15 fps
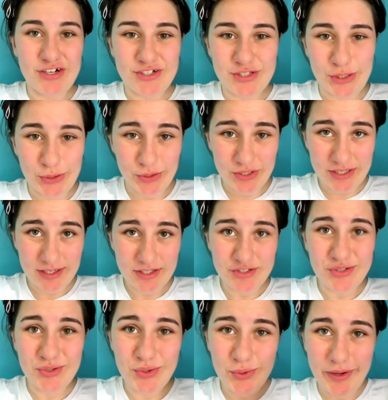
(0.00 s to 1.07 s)
Talk
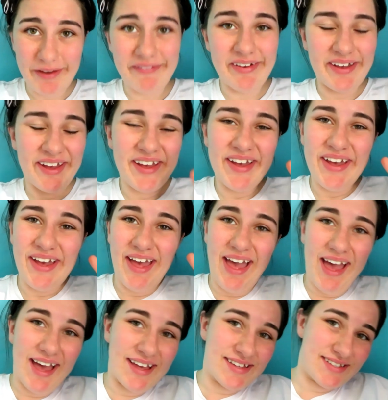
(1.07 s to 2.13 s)
to whoever
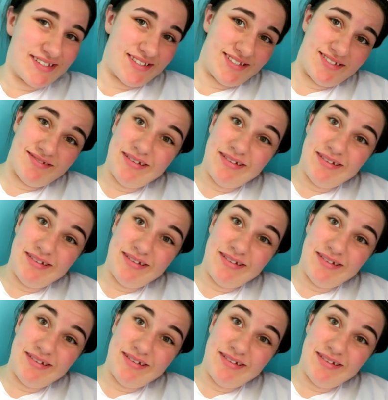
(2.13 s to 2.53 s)
has,